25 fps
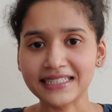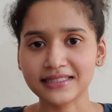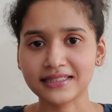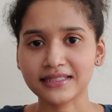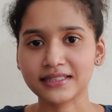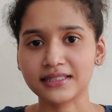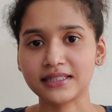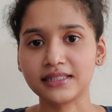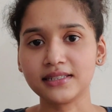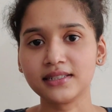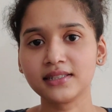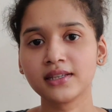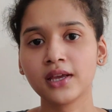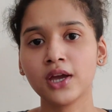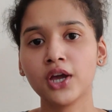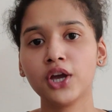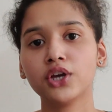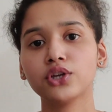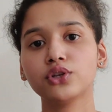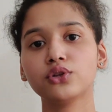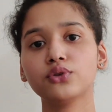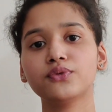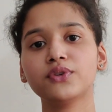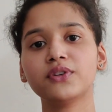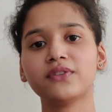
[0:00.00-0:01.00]
cities,
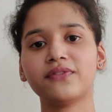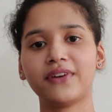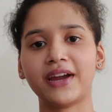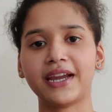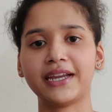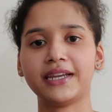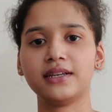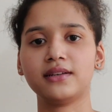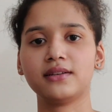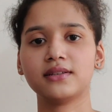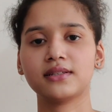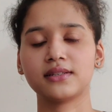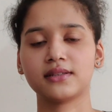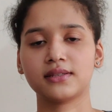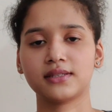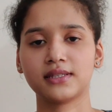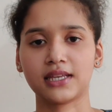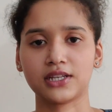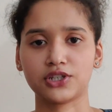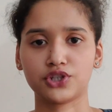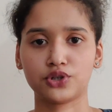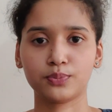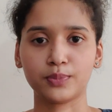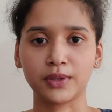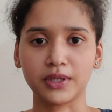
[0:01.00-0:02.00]
you would find
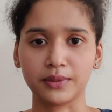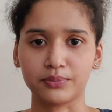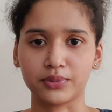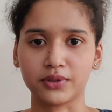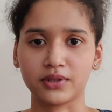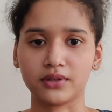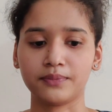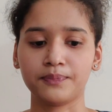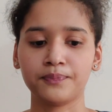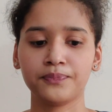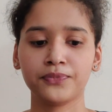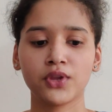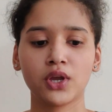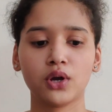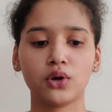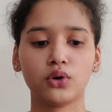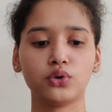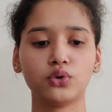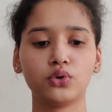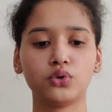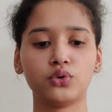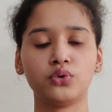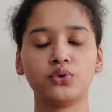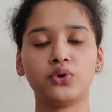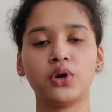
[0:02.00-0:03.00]
such people
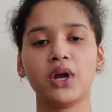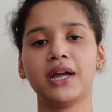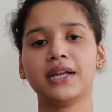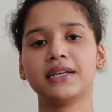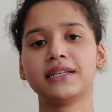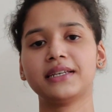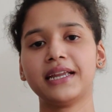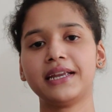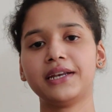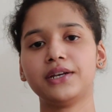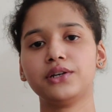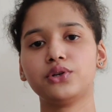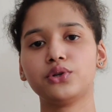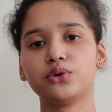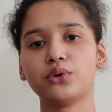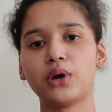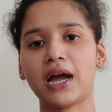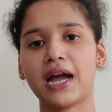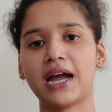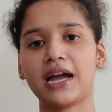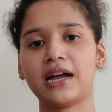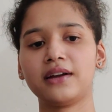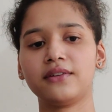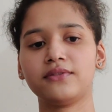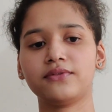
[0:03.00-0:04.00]
who tend to
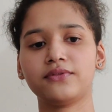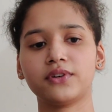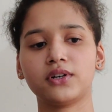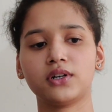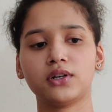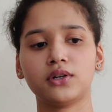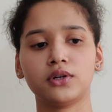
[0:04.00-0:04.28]
have,